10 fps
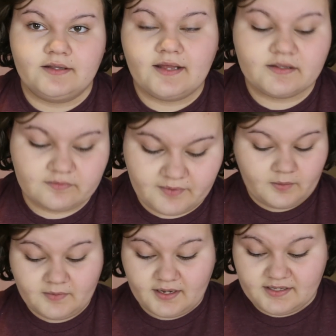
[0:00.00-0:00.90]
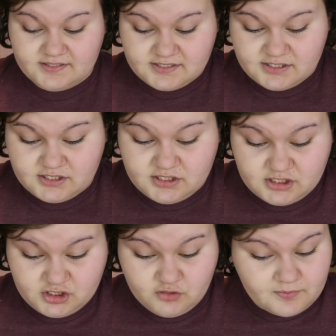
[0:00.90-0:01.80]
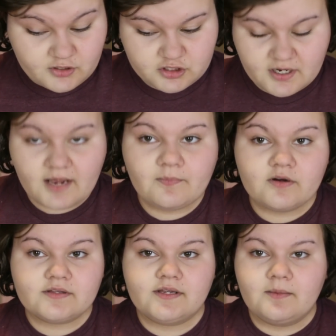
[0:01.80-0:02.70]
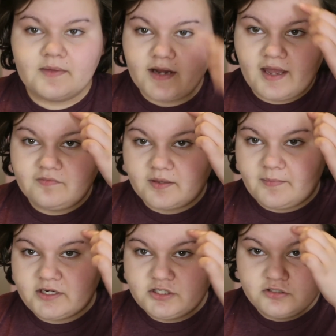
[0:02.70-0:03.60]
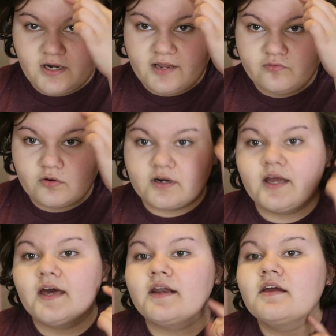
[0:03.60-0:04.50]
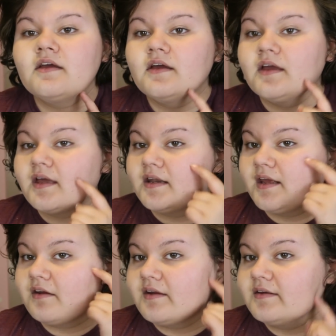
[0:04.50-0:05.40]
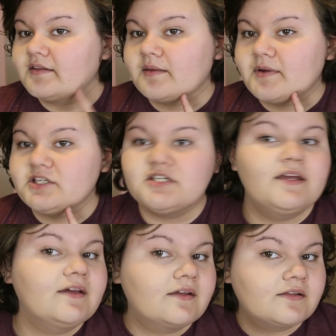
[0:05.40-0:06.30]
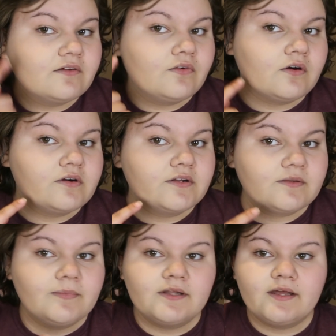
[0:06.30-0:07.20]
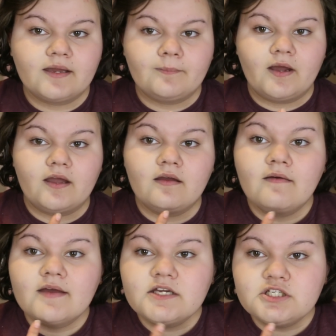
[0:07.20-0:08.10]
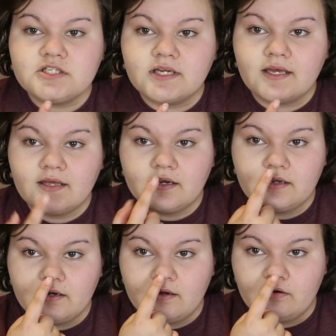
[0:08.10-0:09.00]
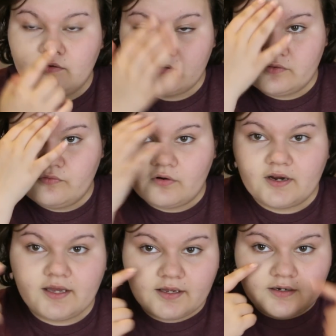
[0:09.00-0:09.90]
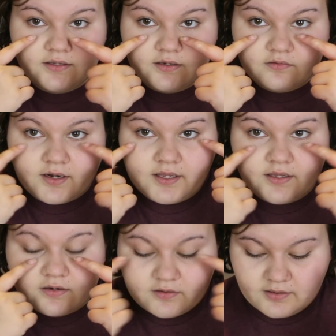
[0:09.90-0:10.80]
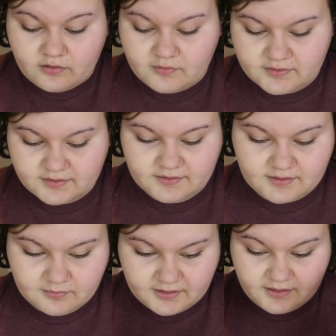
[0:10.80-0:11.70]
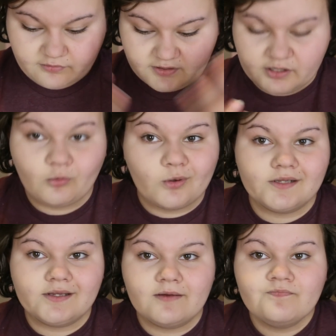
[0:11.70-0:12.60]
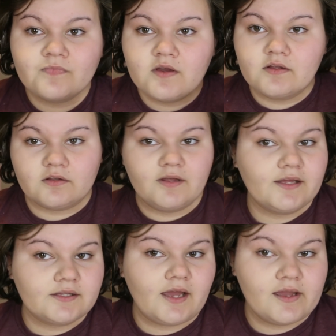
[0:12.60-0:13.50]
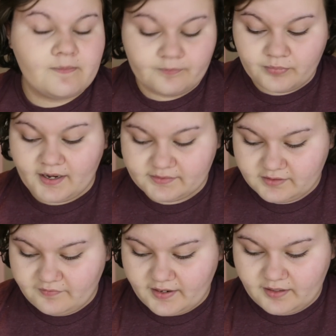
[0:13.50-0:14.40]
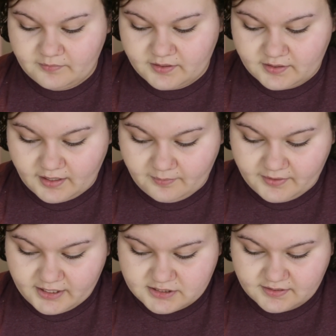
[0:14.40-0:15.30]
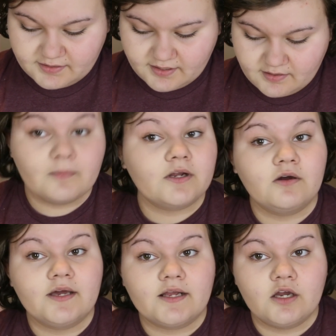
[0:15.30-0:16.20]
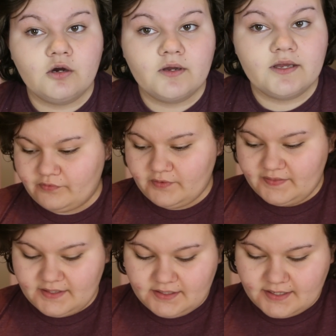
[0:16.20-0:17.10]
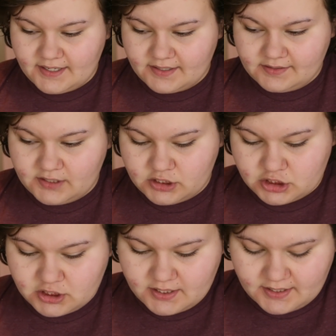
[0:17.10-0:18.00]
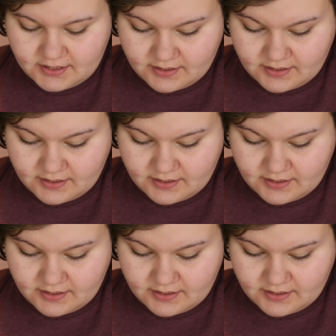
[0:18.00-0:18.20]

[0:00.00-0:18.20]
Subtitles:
That's me. I'm not a super dry person. I mean, I have like my dry forehead in areas like my cheeks, of course, but like my chin, nose, and forehead, and then right here it always seems to get really oily. So I'm positive I am combination skin. I'm gonna go ahead and go in for the next shade.